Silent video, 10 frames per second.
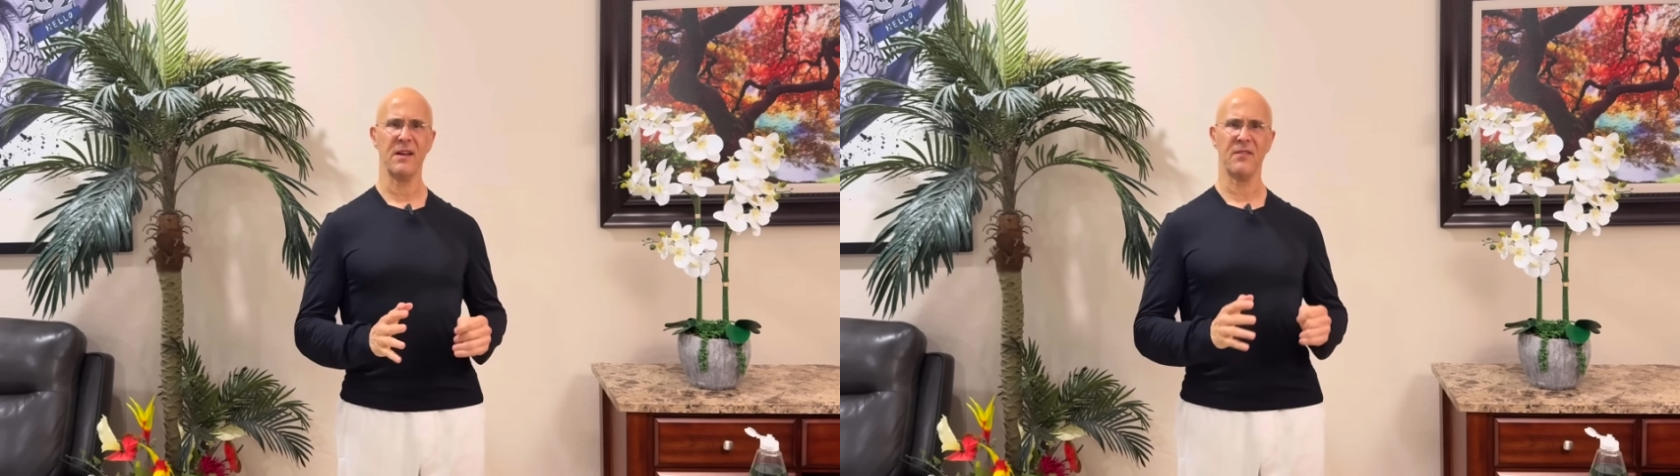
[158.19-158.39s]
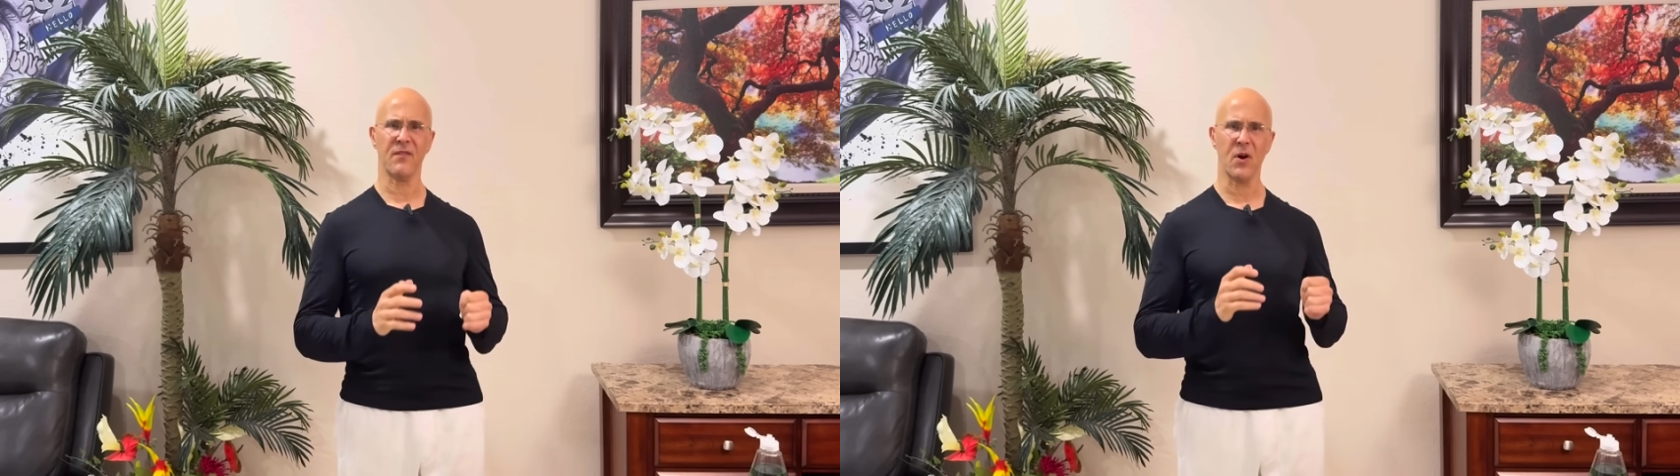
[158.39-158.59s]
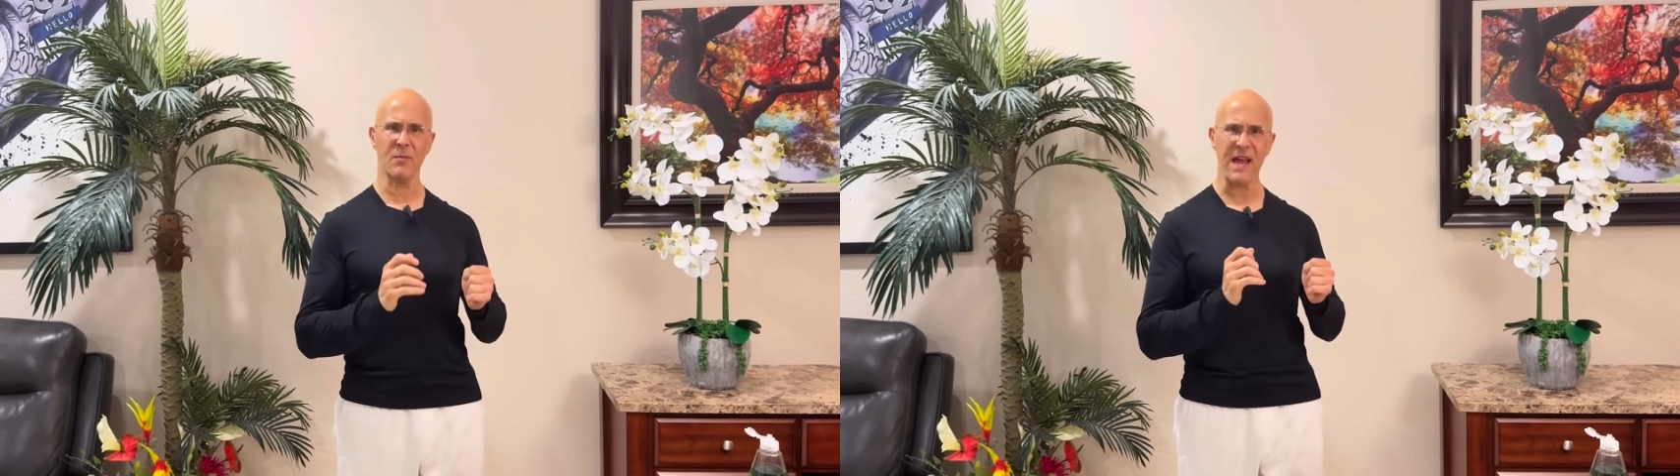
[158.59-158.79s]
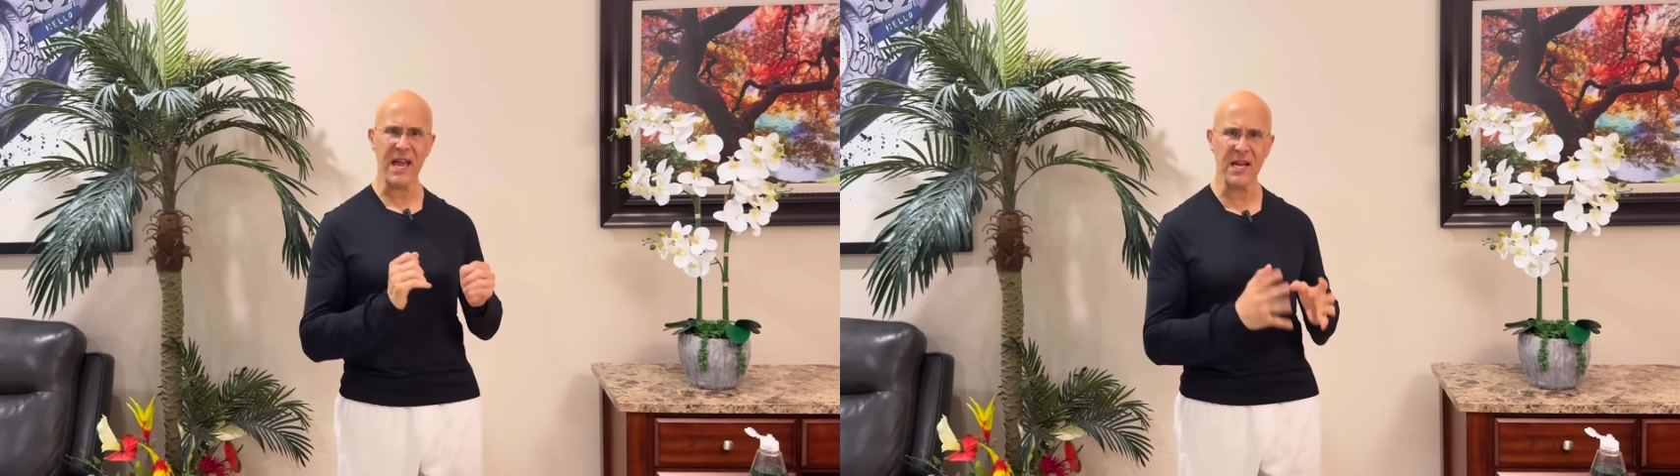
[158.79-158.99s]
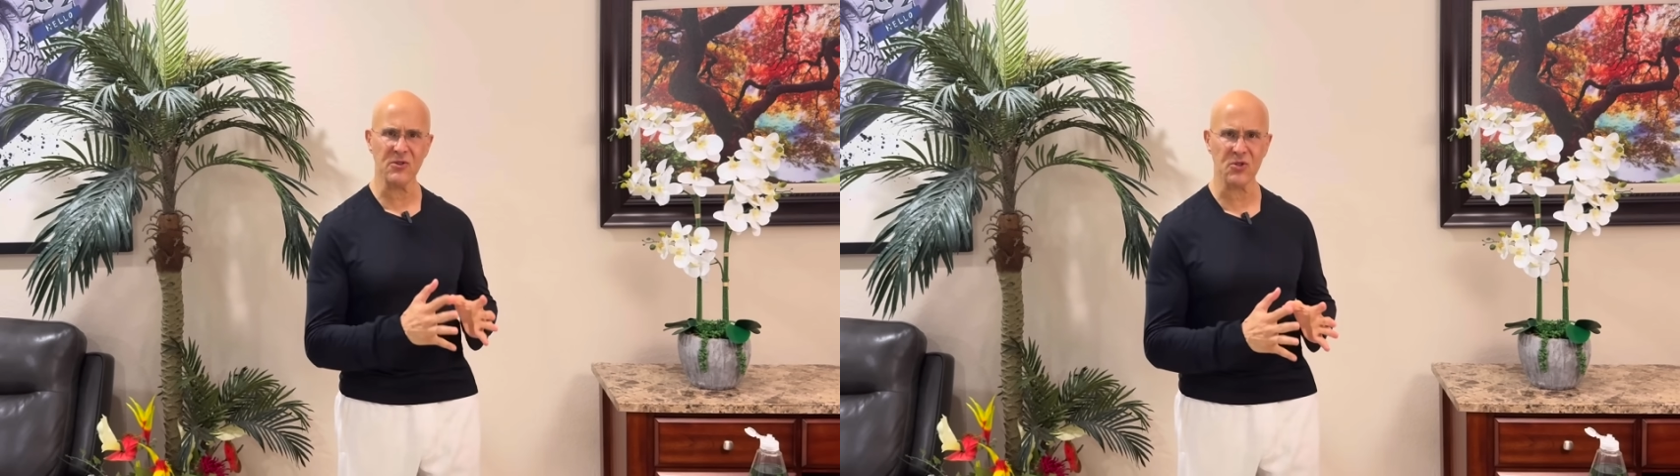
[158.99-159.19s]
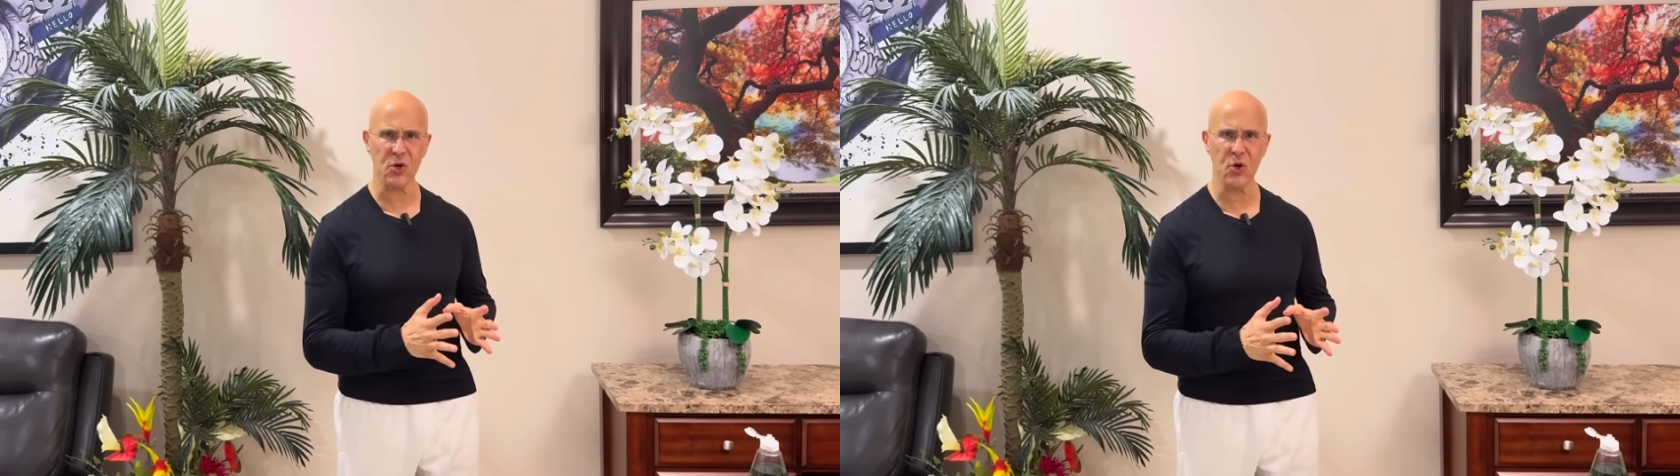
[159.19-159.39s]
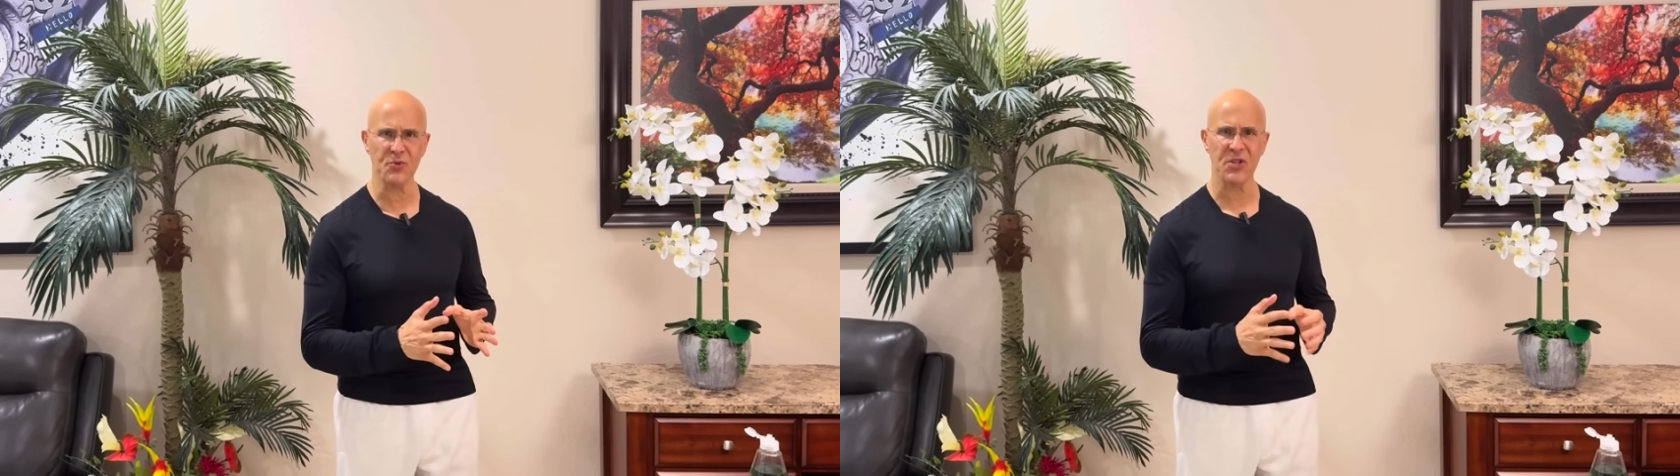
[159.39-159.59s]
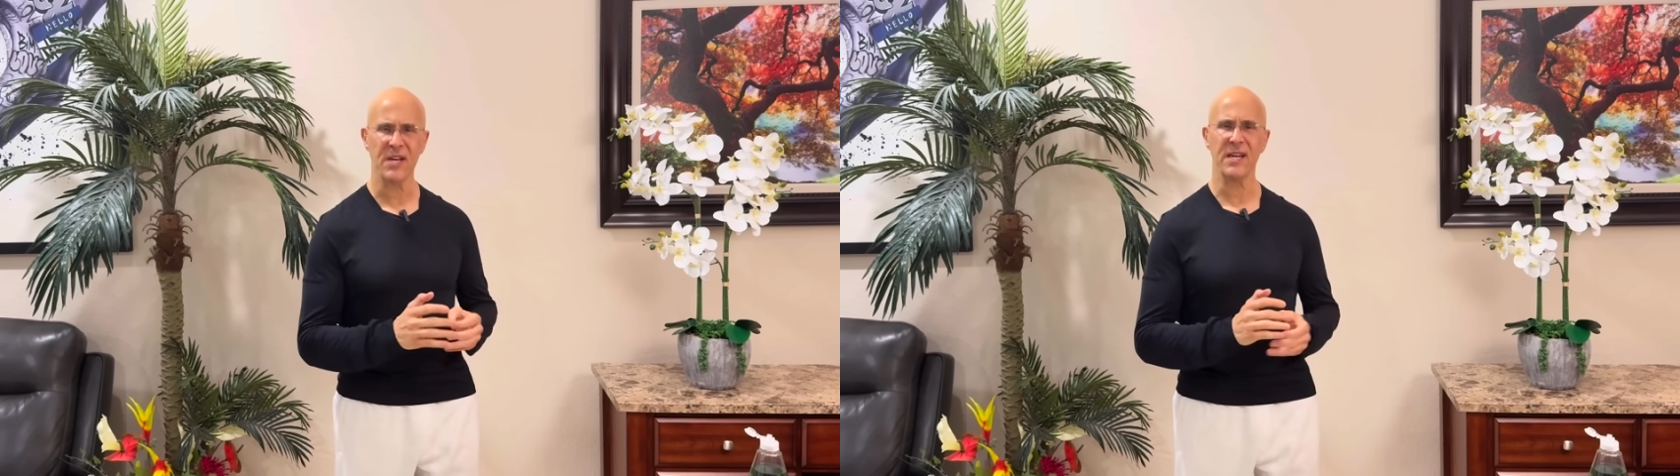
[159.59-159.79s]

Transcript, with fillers: from hand soaps